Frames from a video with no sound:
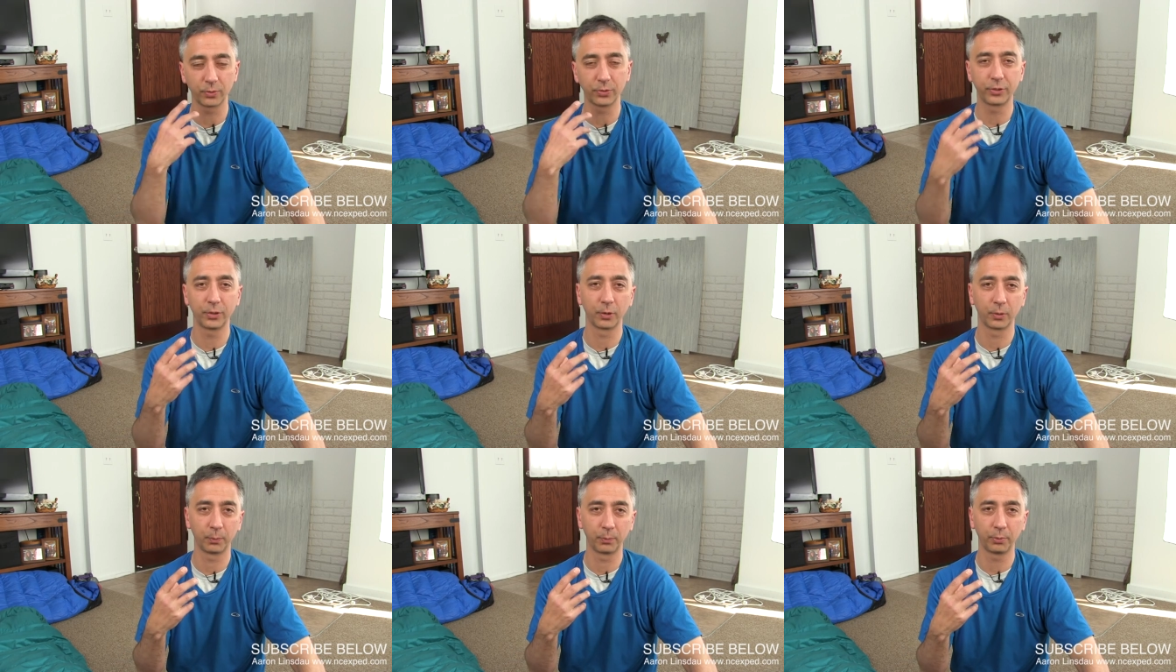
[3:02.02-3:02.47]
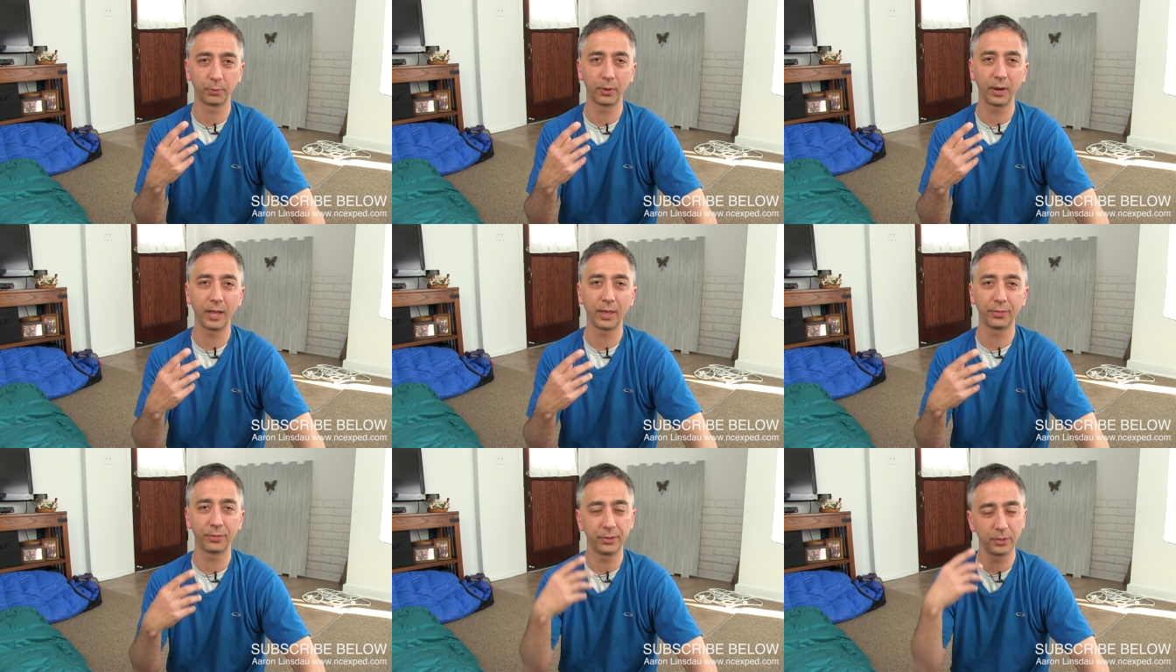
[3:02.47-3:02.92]
with your
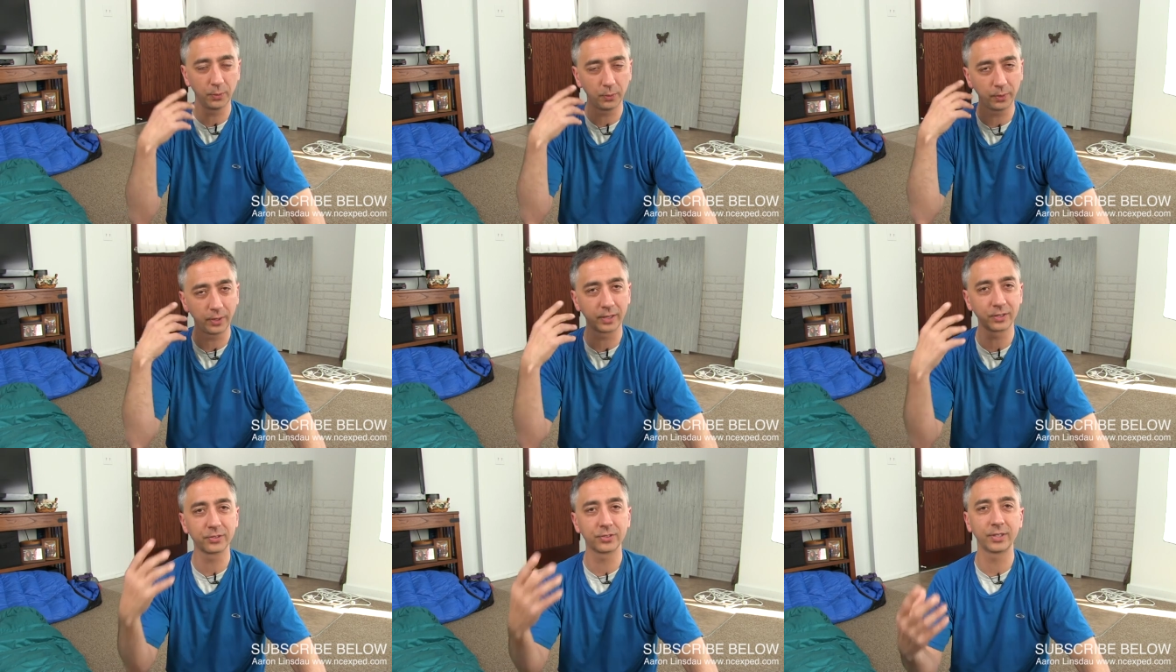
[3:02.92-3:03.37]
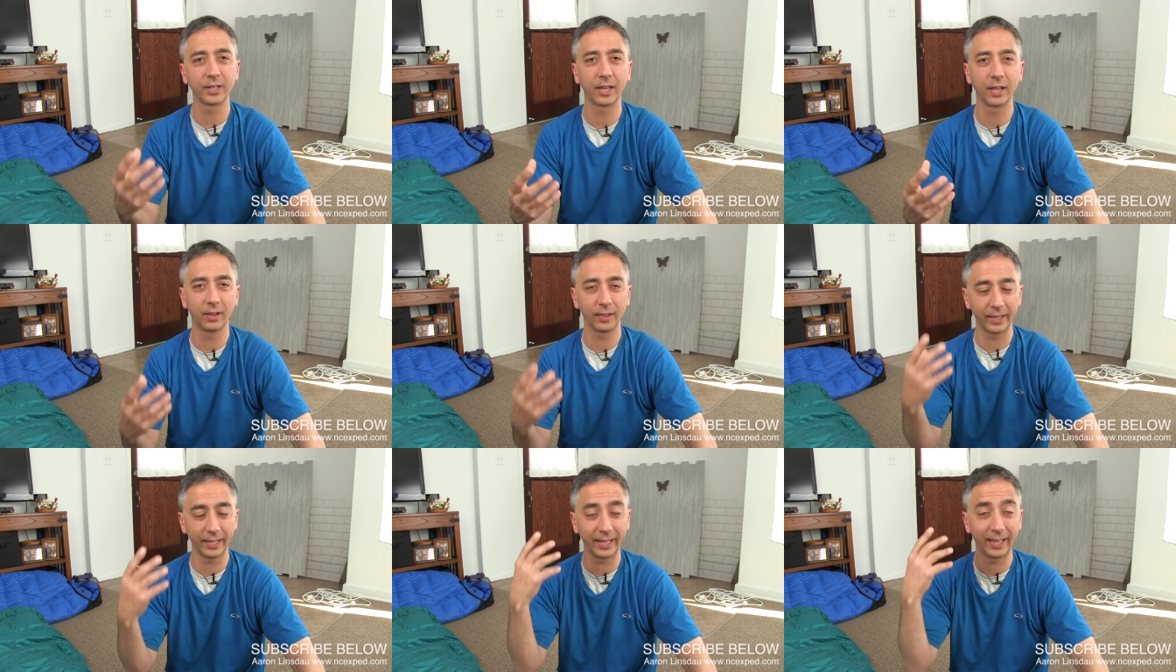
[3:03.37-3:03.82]
breath, you
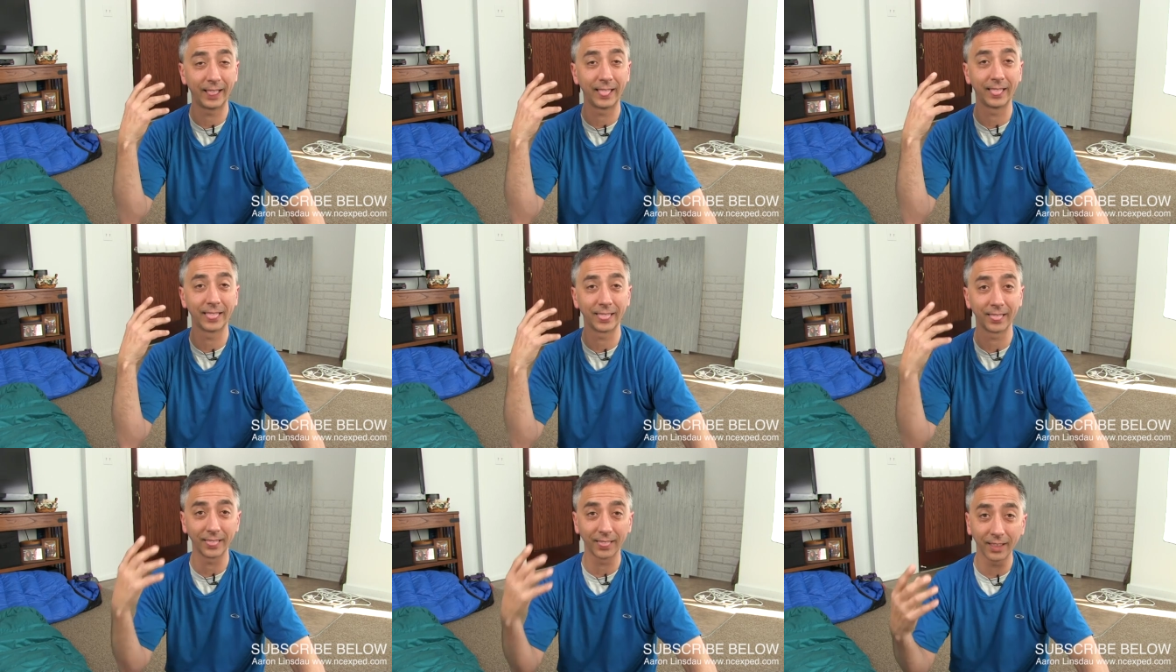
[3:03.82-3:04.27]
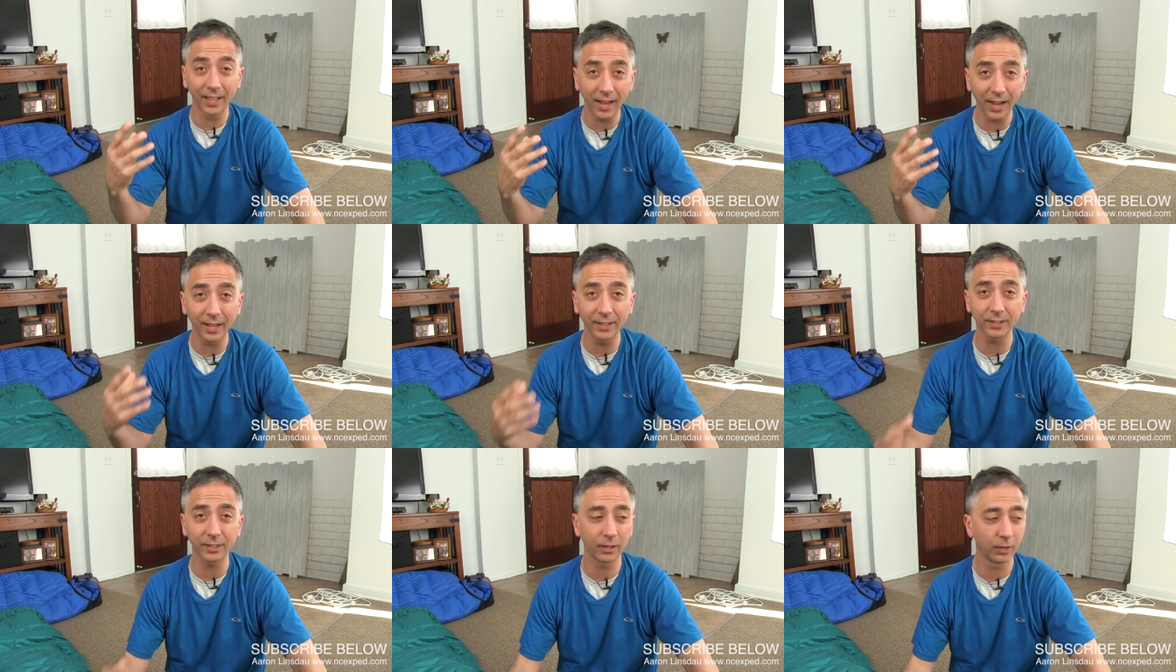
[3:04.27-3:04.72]
exhale a
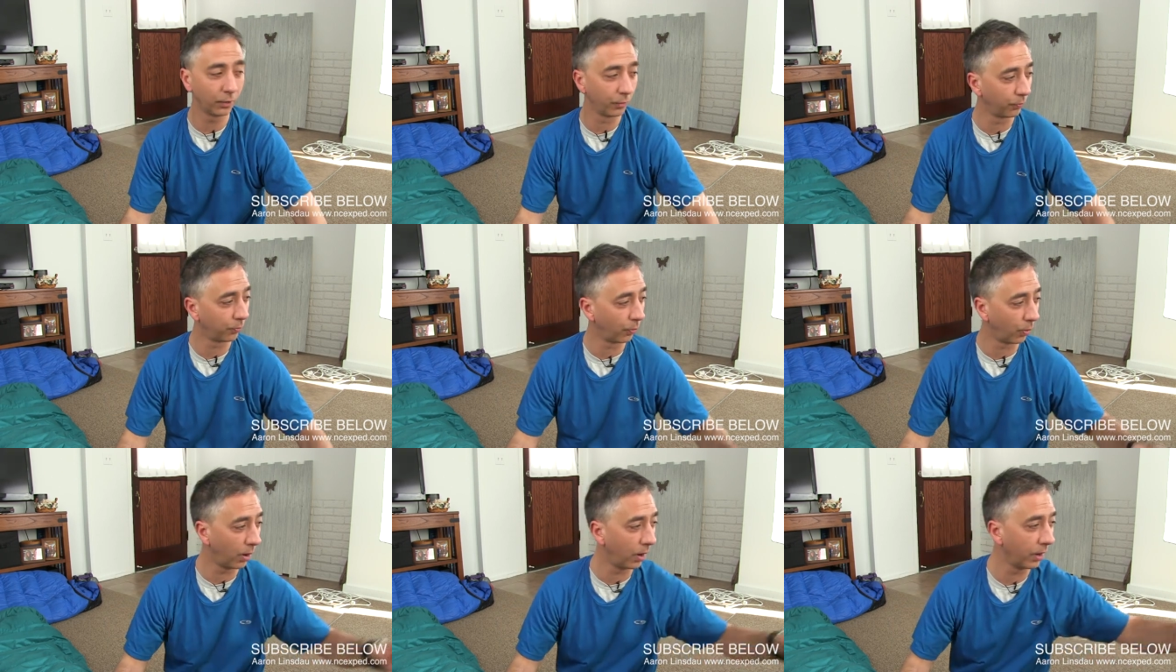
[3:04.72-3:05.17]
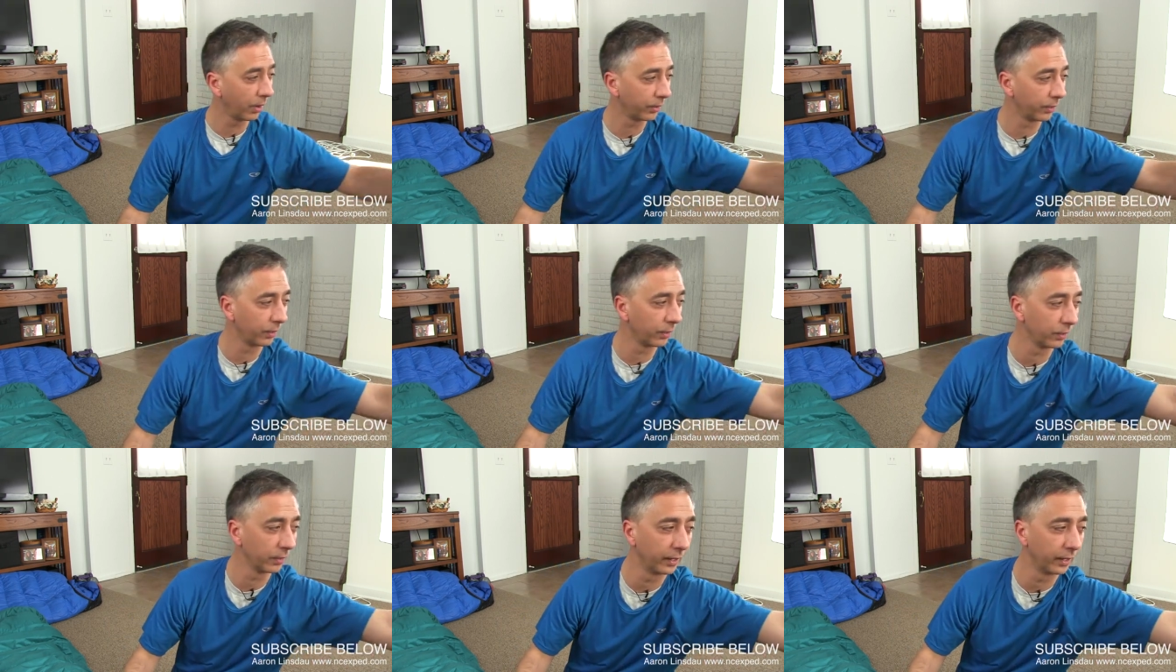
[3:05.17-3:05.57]
lot of water.